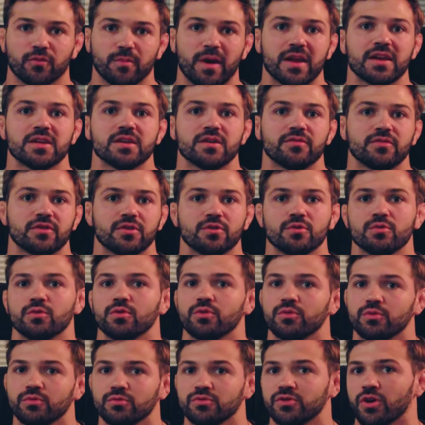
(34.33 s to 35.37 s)
for many of you
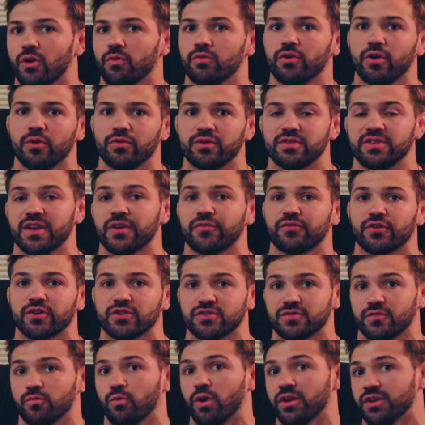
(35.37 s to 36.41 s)
who don't know the
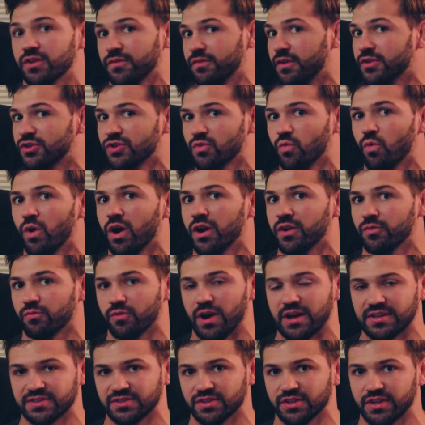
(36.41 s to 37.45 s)
difference of what Division I
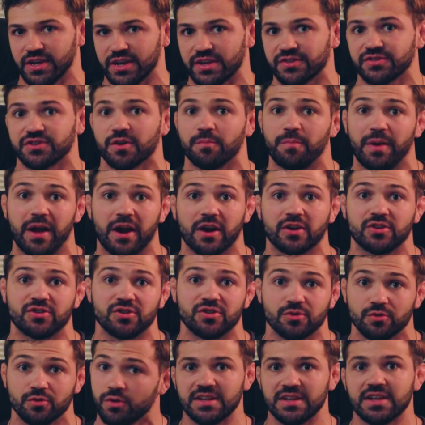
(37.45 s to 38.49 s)
wrestling is compared
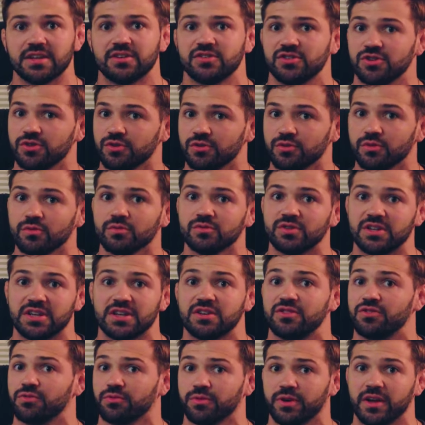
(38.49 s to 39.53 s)
to D2,
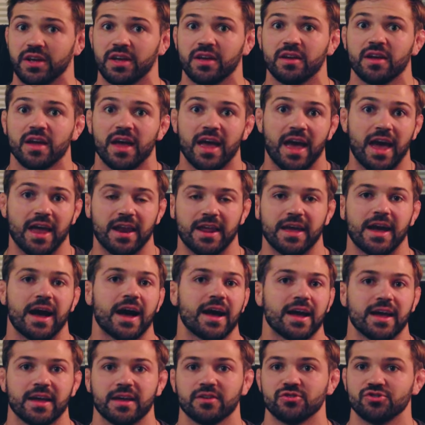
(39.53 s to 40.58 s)
D3,
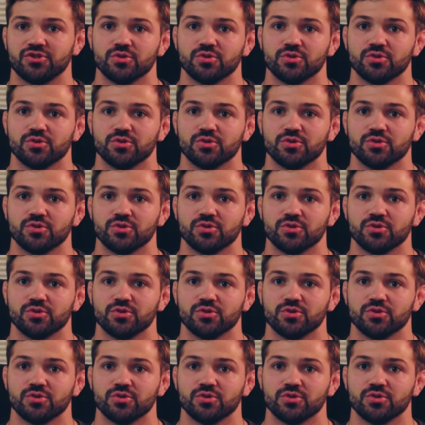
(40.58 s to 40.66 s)
NAIA,